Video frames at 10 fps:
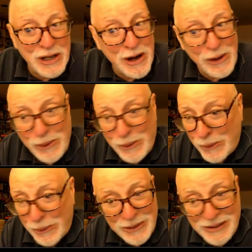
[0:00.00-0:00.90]

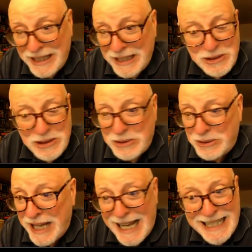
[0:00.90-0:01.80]
No, they don't do
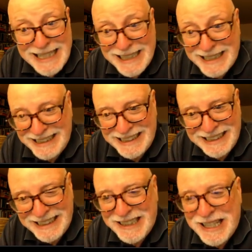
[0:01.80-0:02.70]
that.
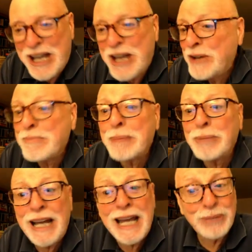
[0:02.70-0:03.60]

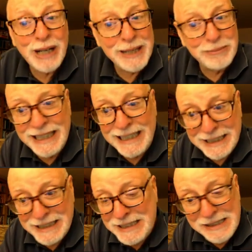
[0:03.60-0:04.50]
Remember Abraham
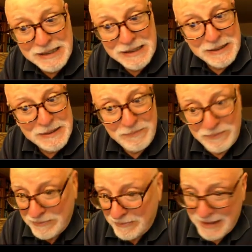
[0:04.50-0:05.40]
Lincoln?
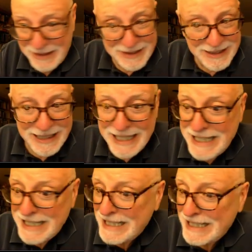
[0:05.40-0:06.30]

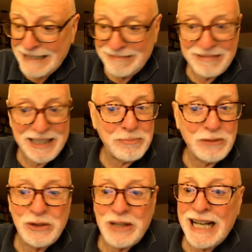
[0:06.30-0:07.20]
He kept
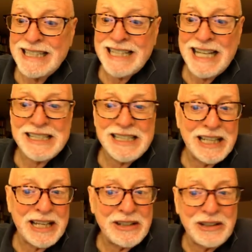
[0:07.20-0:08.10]
the United States
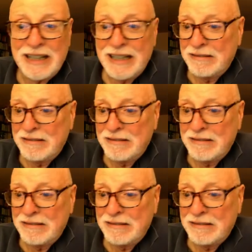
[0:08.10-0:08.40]
together